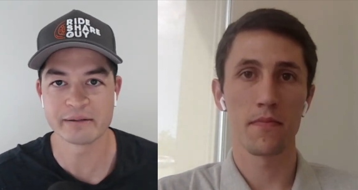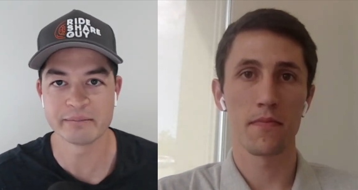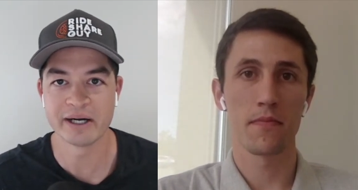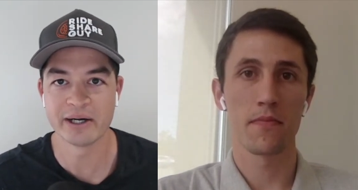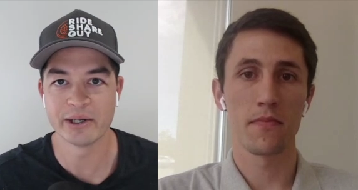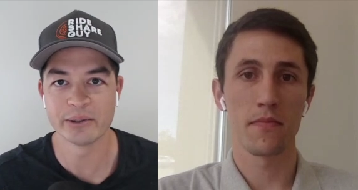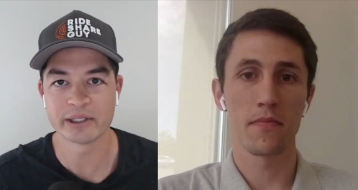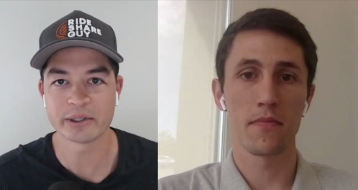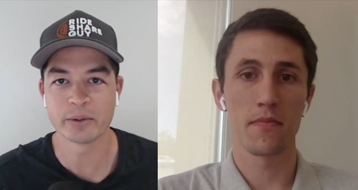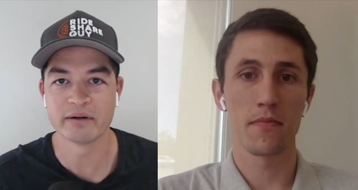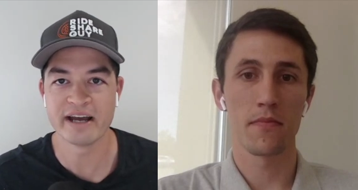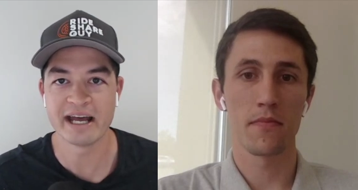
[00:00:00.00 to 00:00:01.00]
Speaker 1: Camaro or
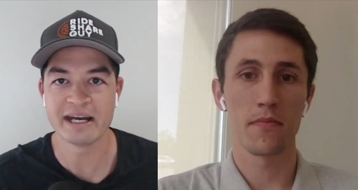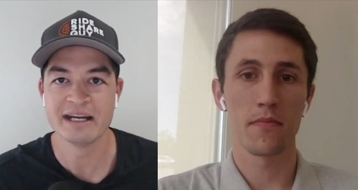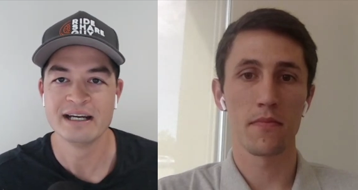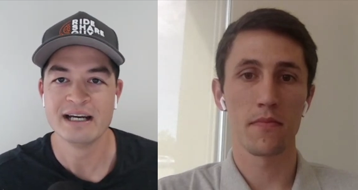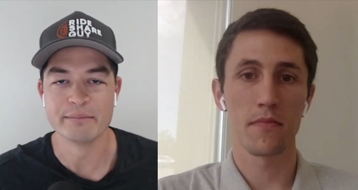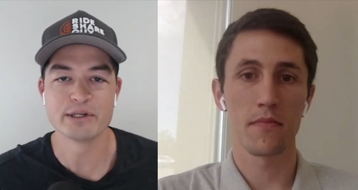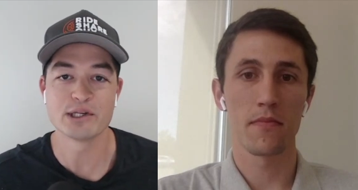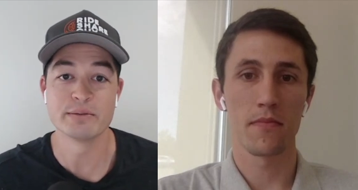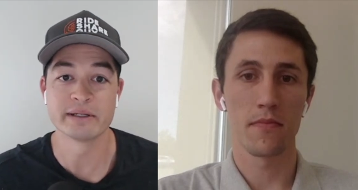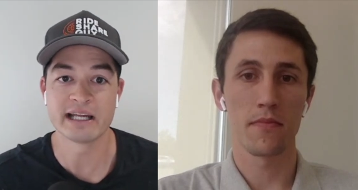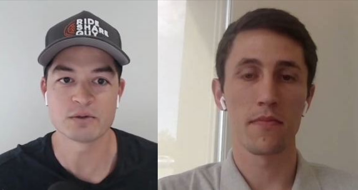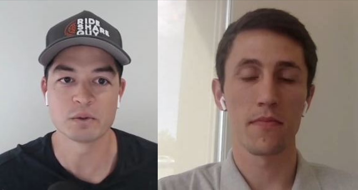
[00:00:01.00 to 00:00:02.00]
Corvette, I'm
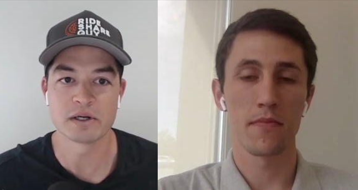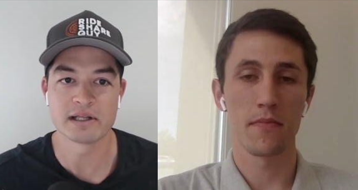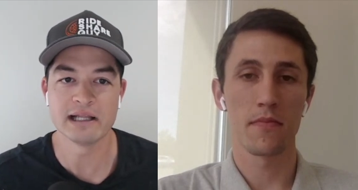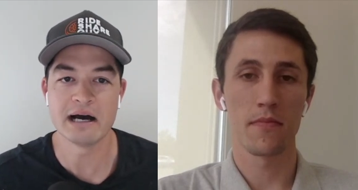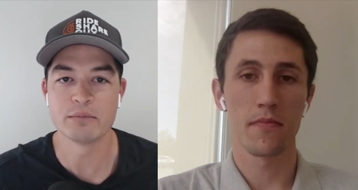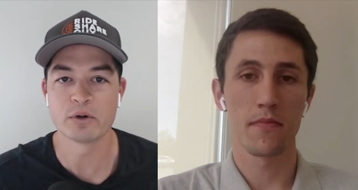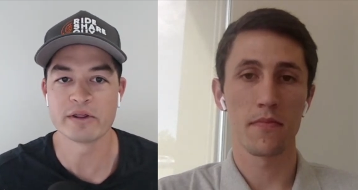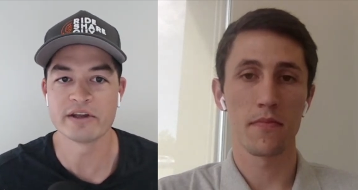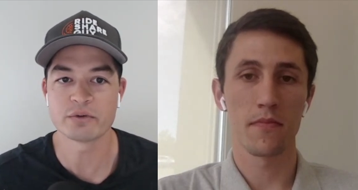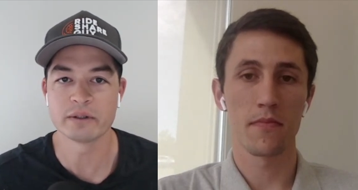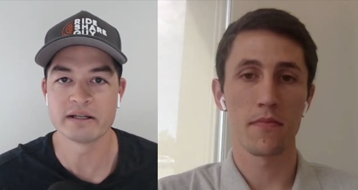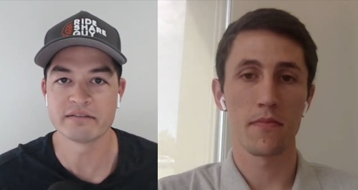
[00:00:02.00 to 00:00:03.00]
assuming that's worth a lot more than
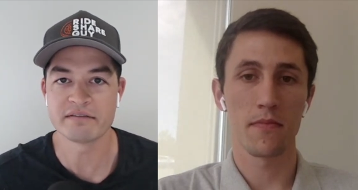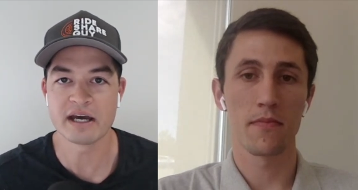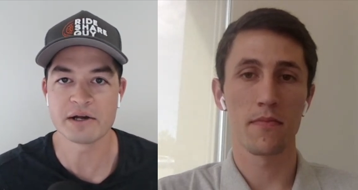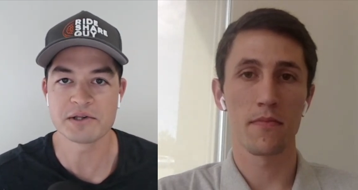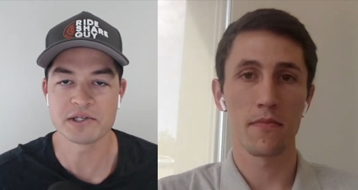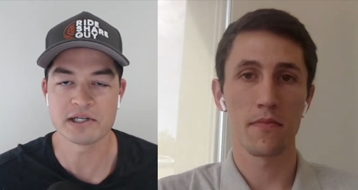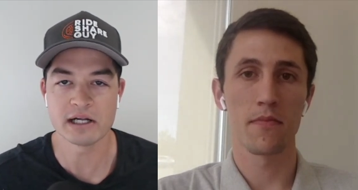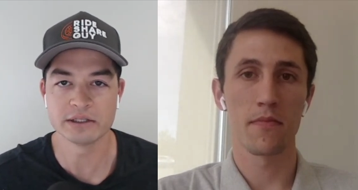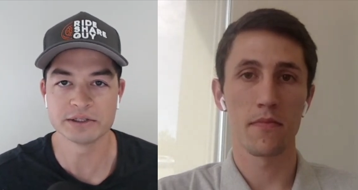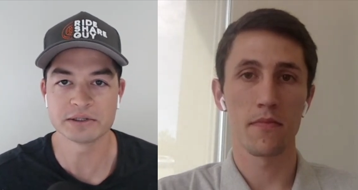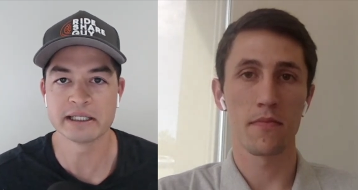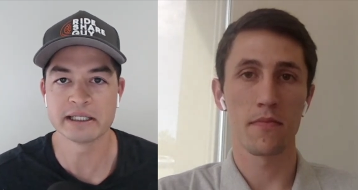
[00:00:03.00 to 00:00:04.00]

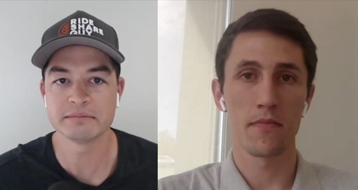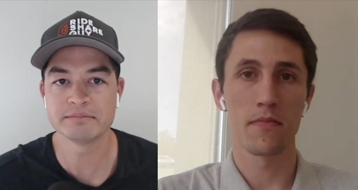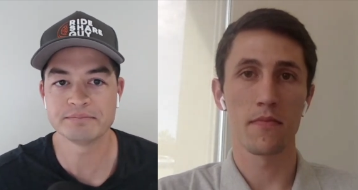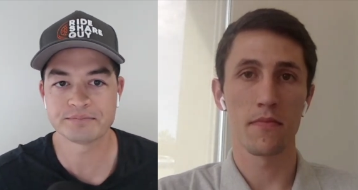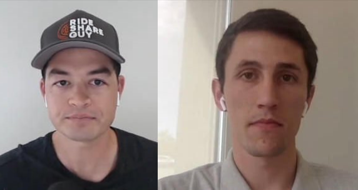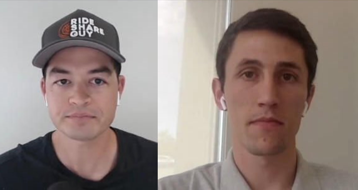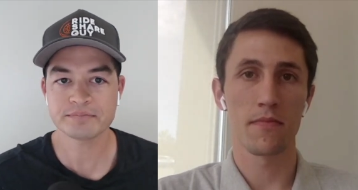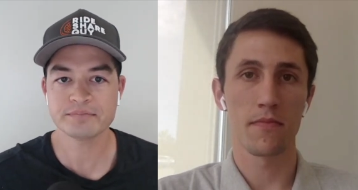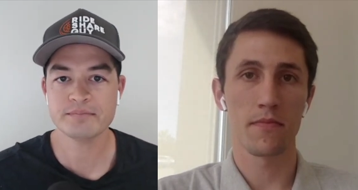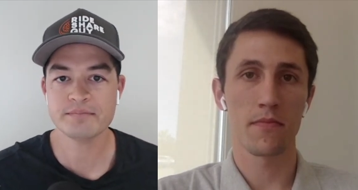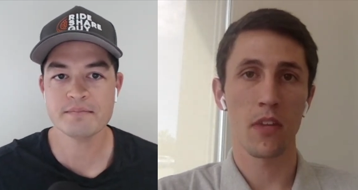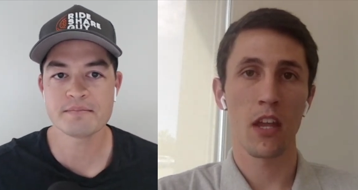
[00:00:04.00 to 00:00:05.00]
$25,000, right?
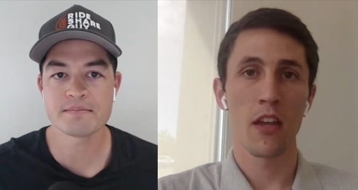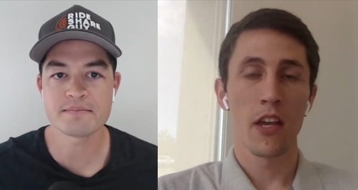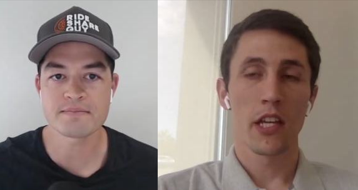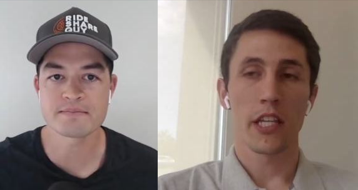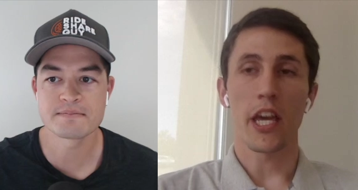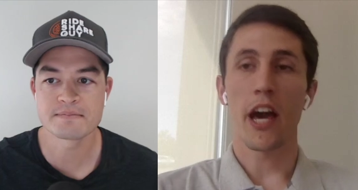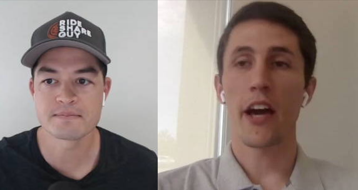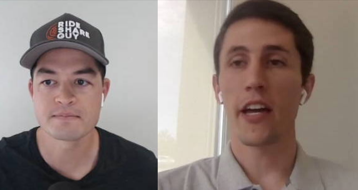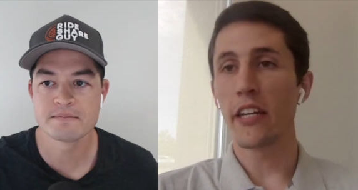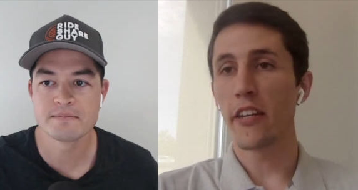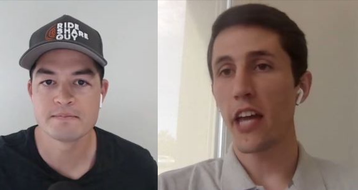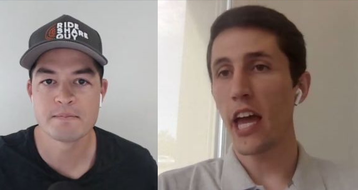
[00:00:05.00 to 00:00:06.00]
Speaker 2: Yeah.
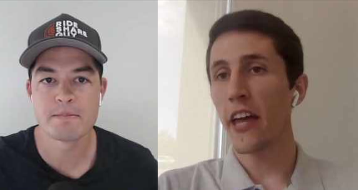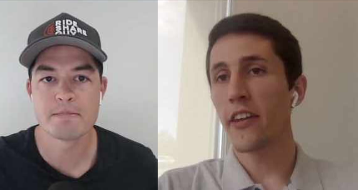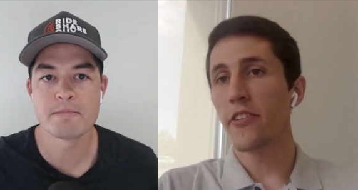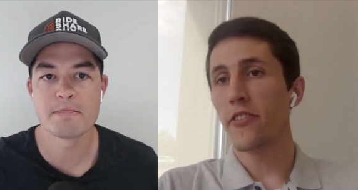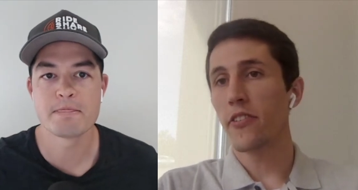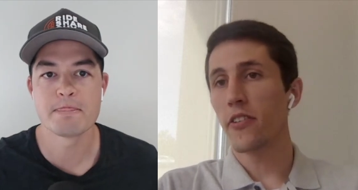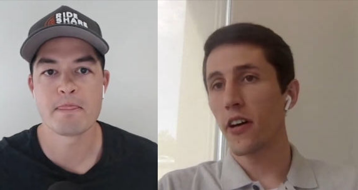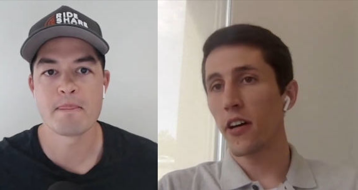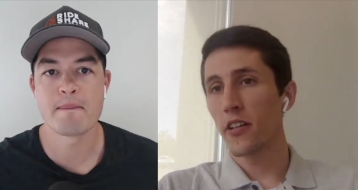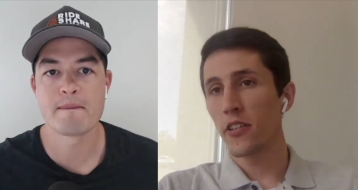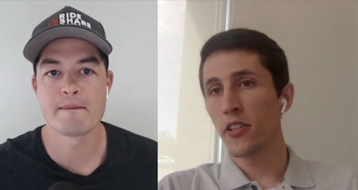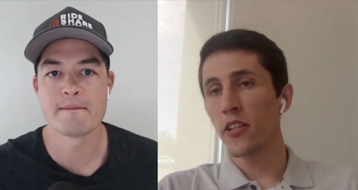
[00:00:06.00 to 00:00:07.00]
And, and,
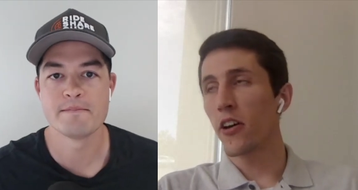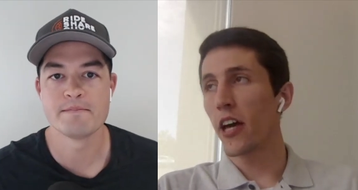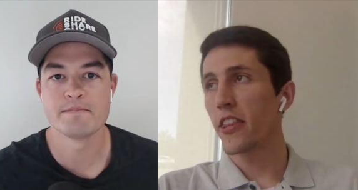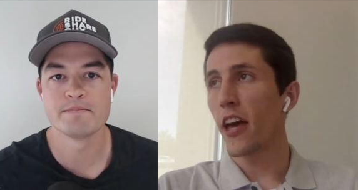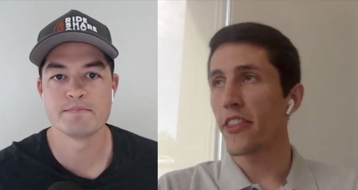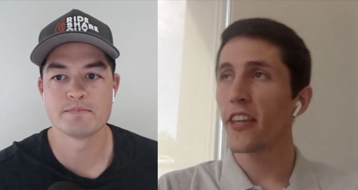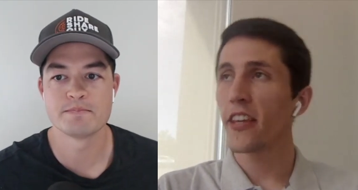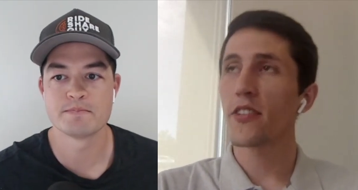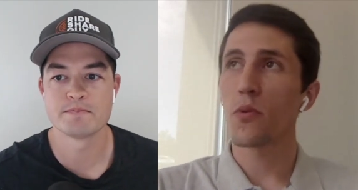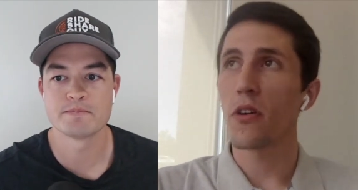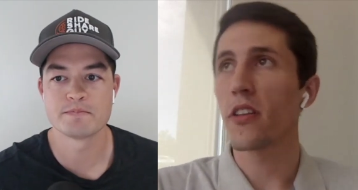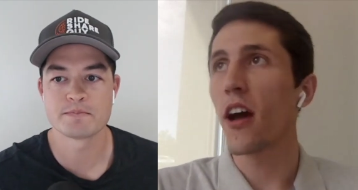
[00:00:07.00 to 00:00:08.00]
you know, I, I,
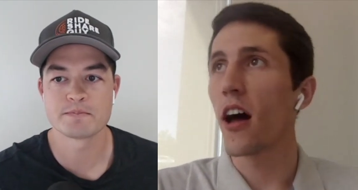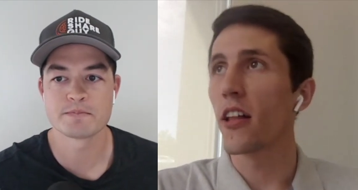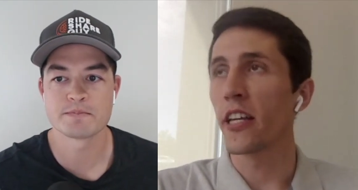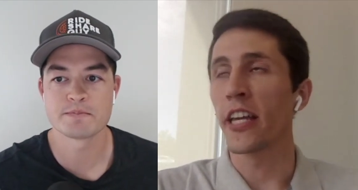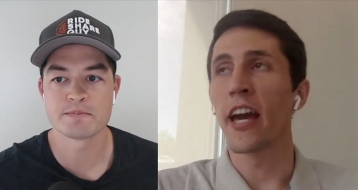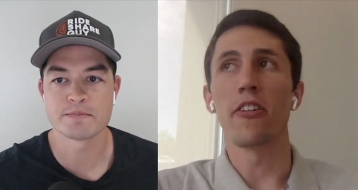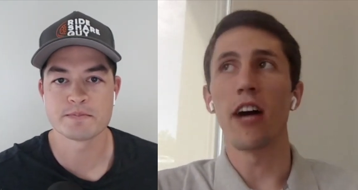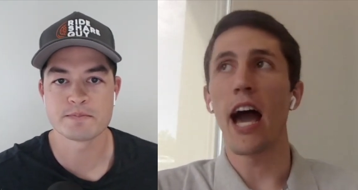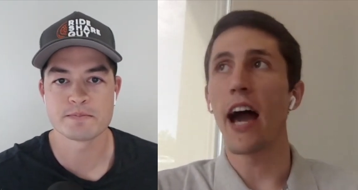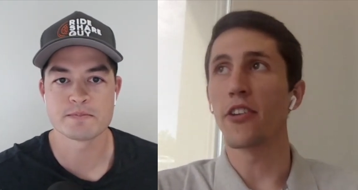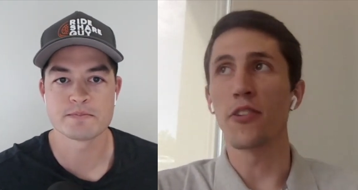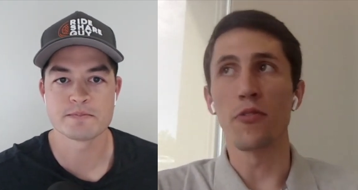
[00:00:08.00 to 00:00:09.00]
think it's worth calling out
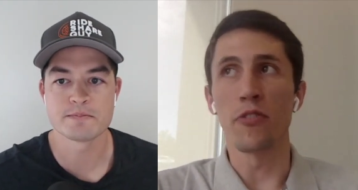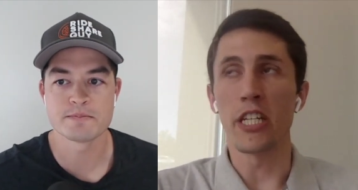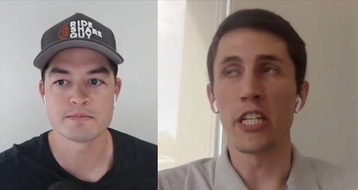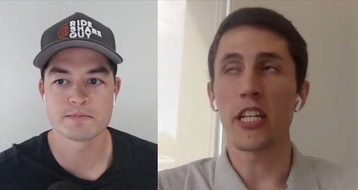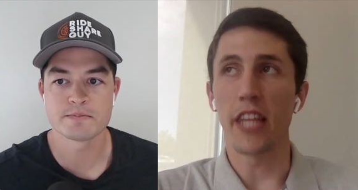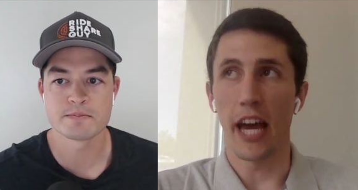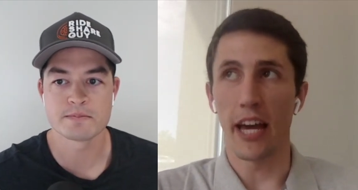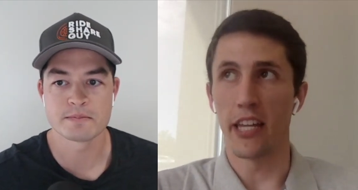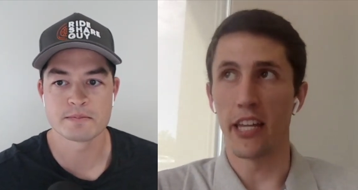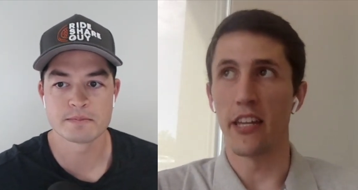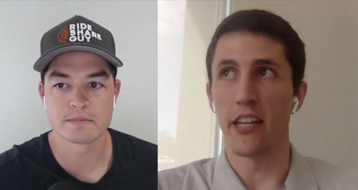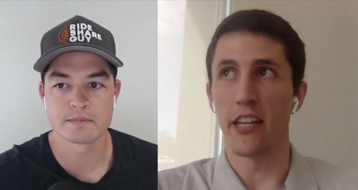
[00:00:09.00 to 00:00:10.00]
how unique
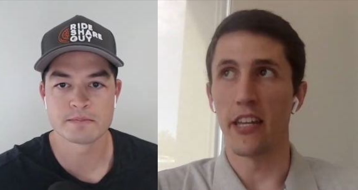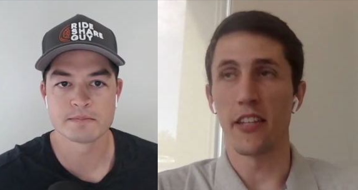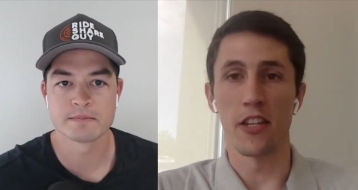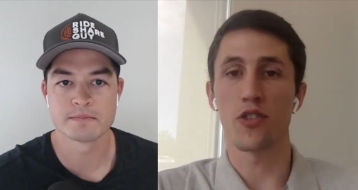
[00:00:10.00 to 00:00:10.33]
that is in